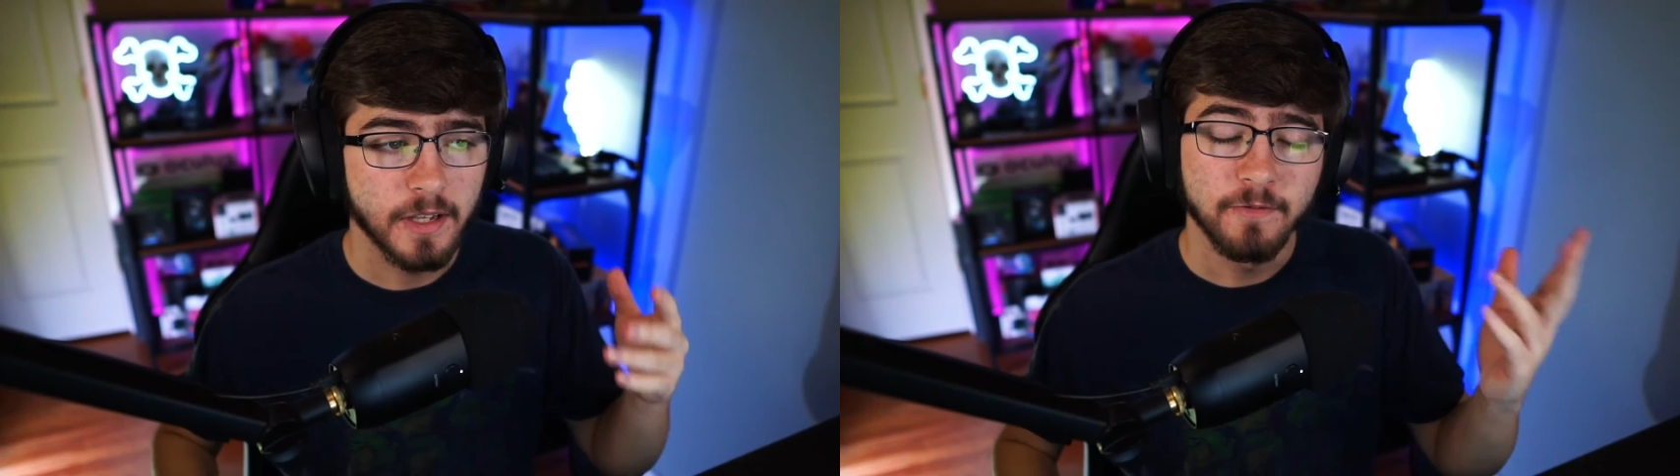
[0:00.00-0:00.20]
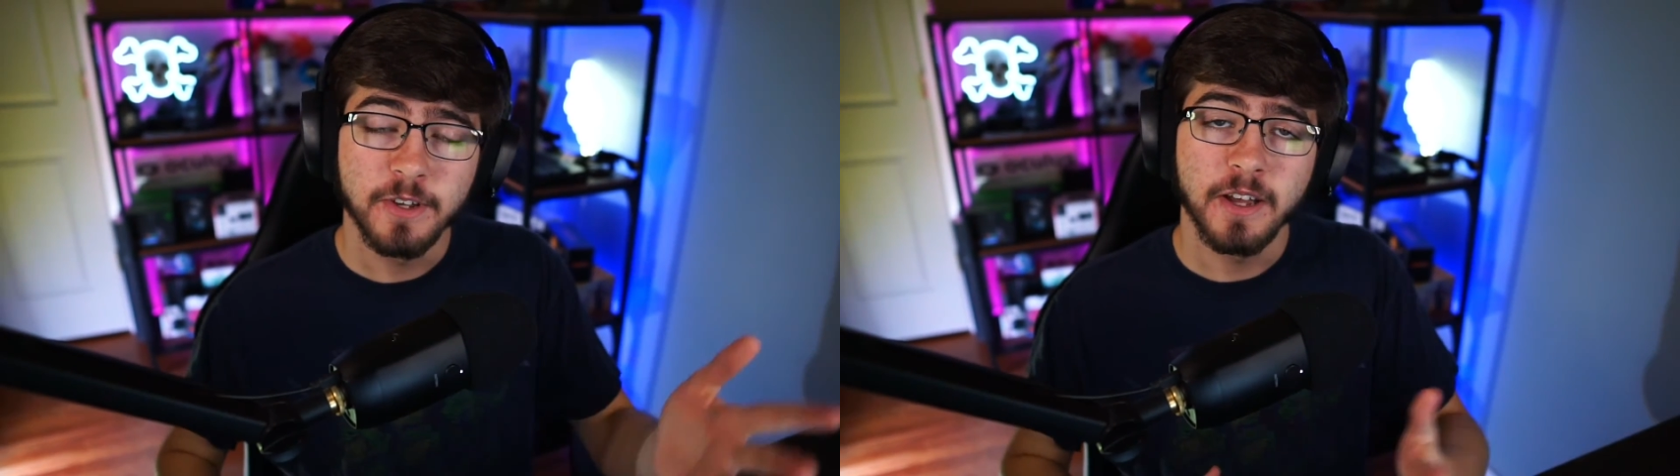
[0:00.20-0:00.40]

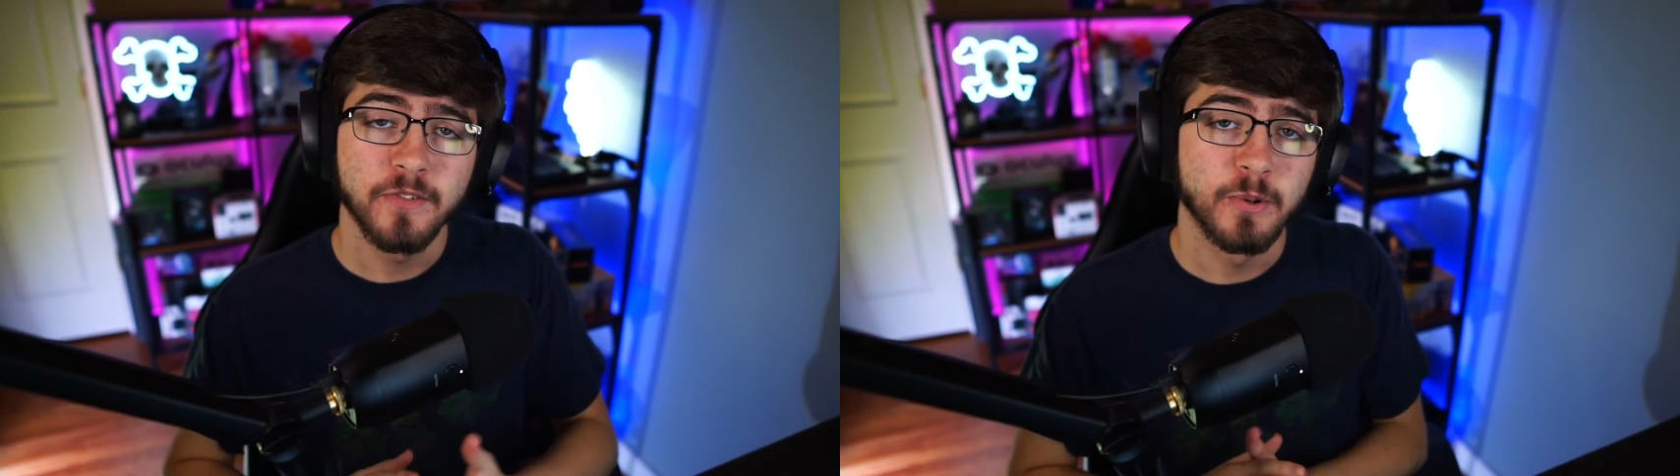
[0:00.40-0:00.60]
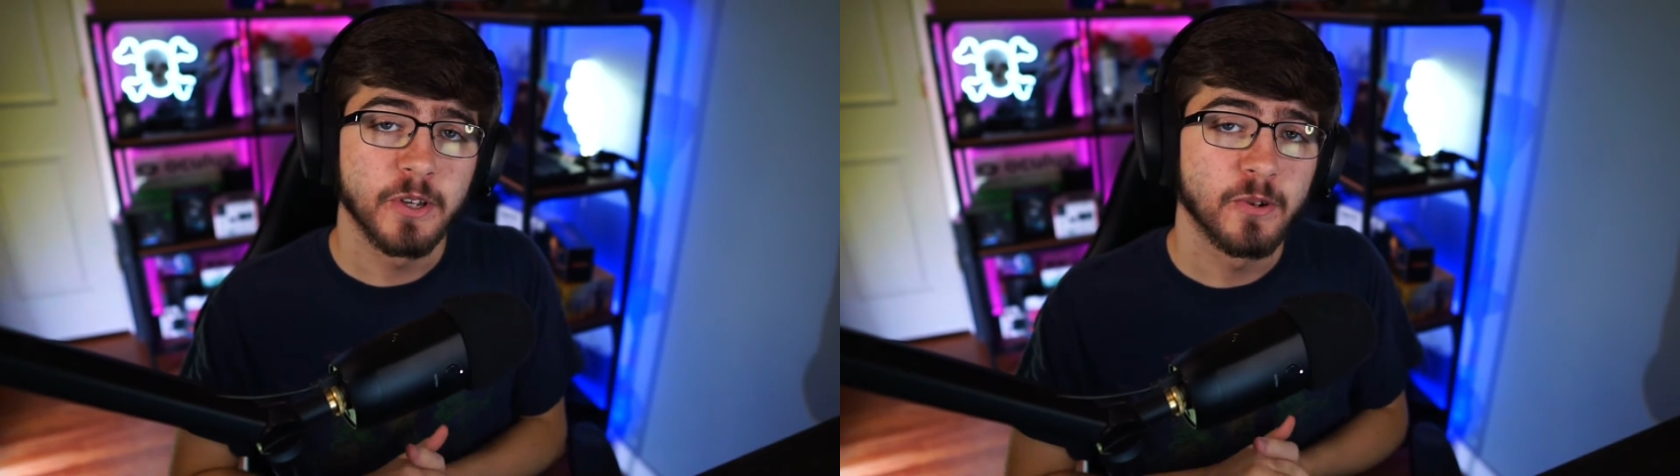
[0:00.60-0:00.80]
If you
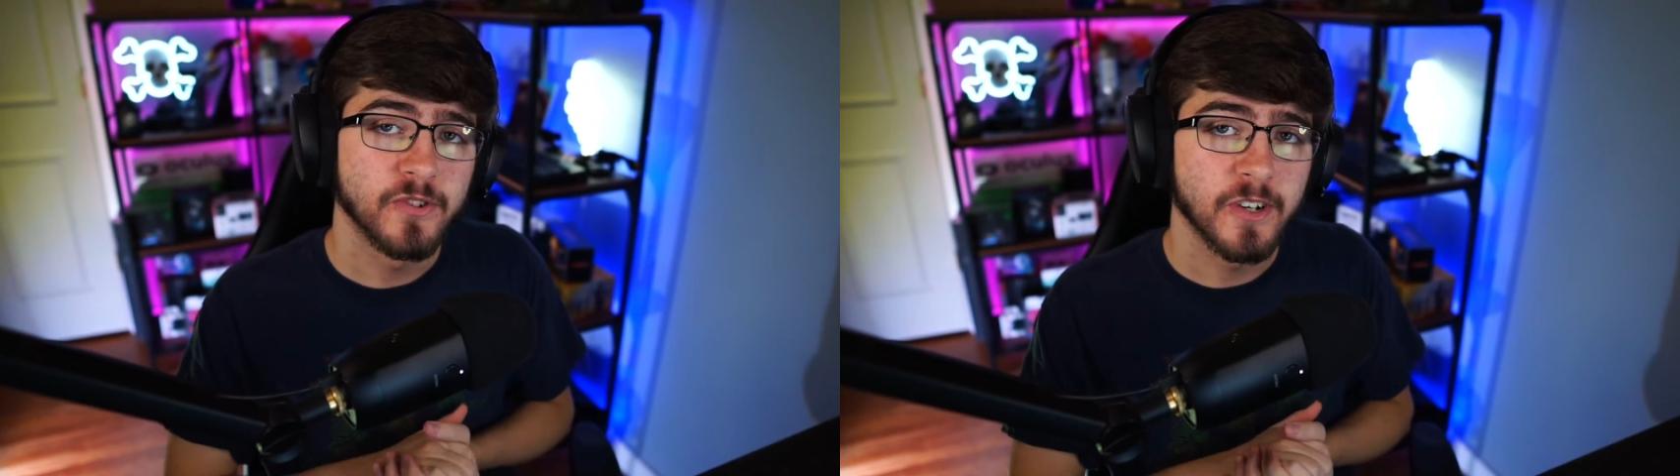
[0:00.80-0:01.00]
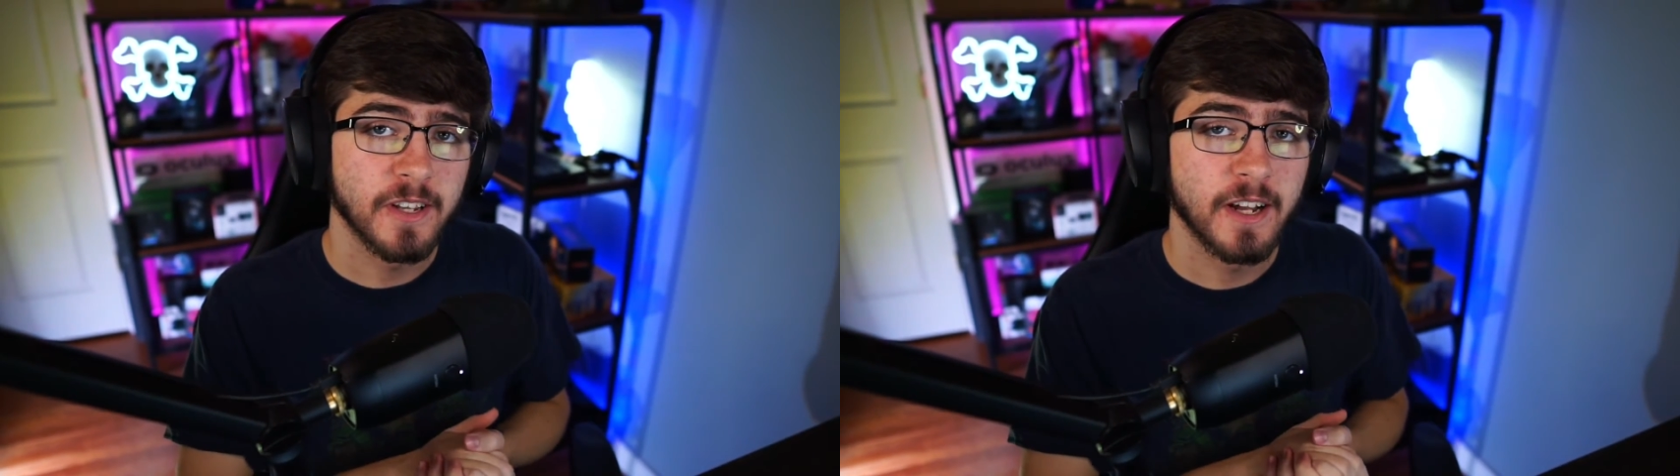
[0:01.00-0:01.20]
guys want to go
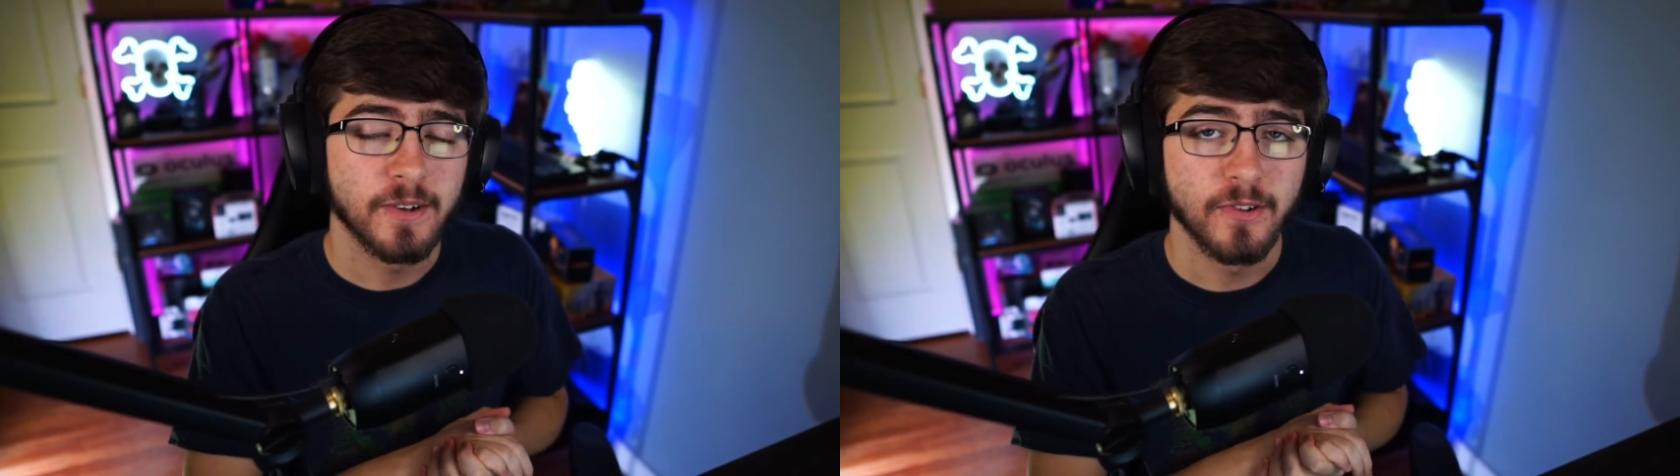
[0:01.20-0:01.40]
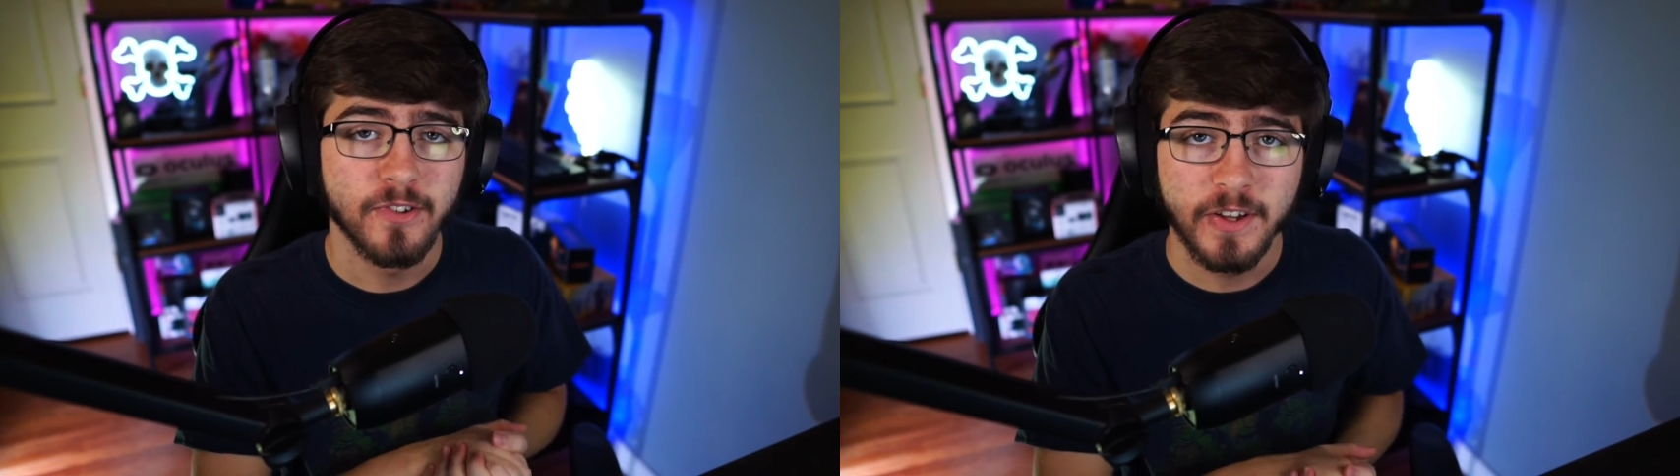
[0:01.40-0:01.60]
check it out
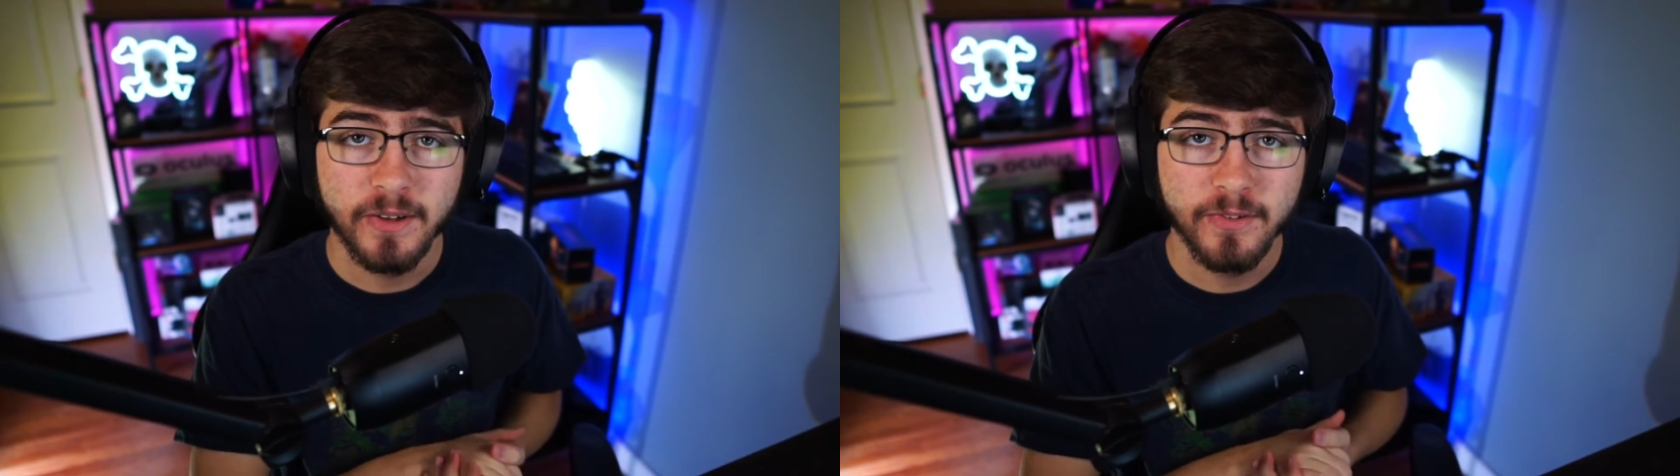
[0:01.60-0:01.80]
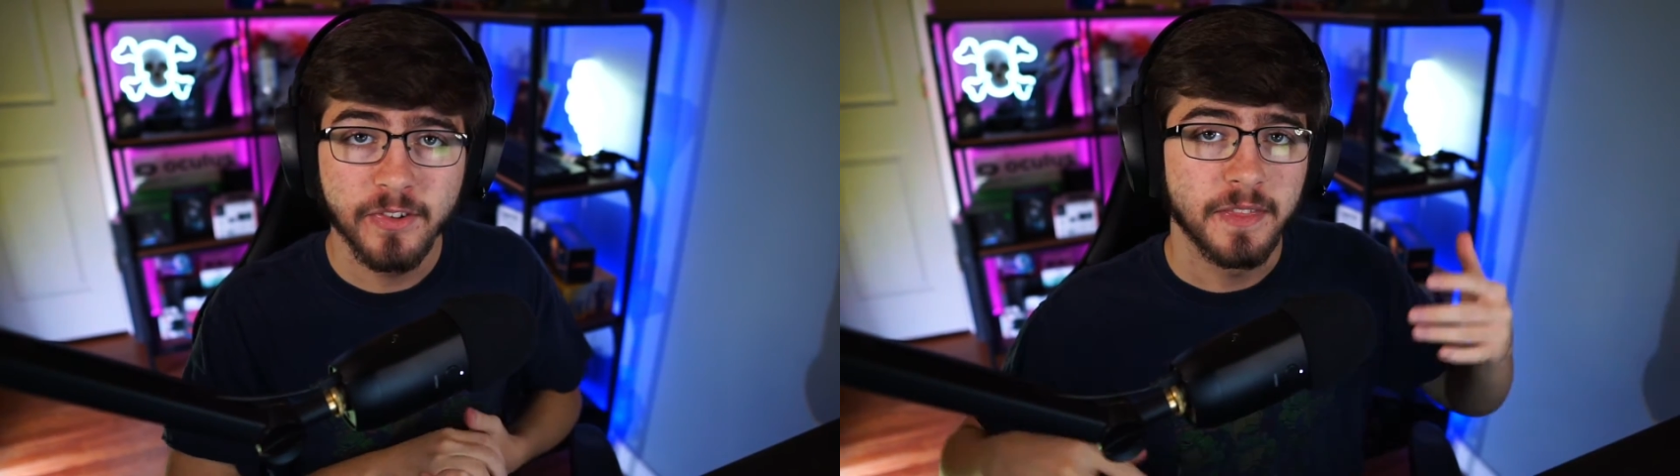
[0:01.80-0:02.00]

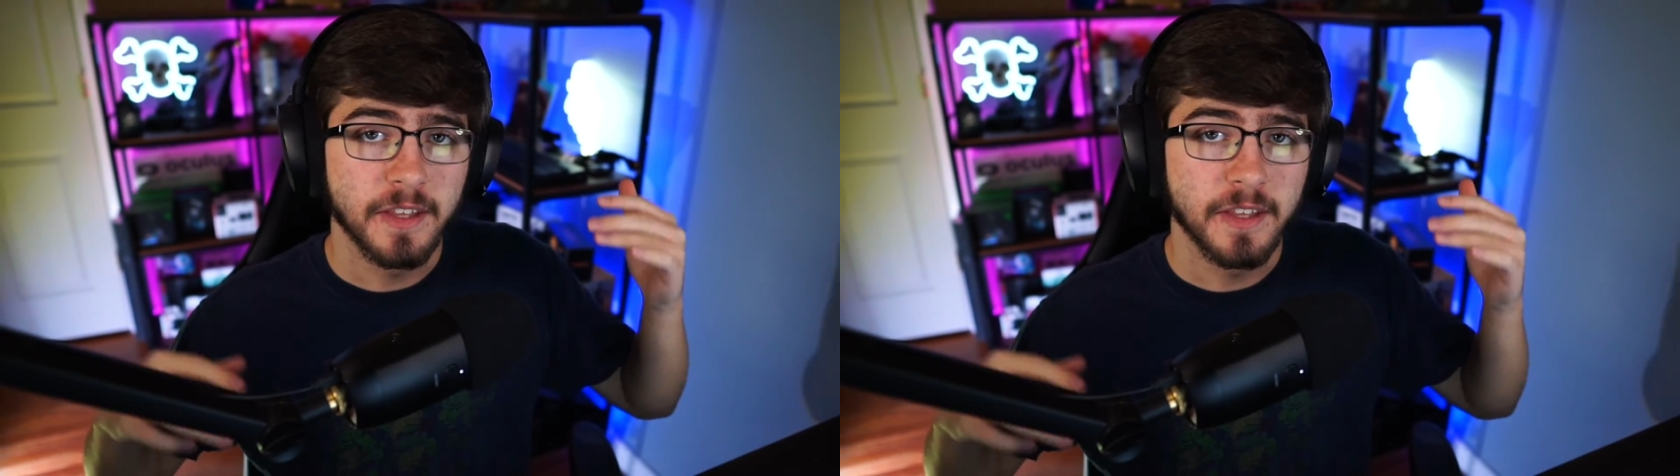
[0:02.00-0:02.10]
yourselves,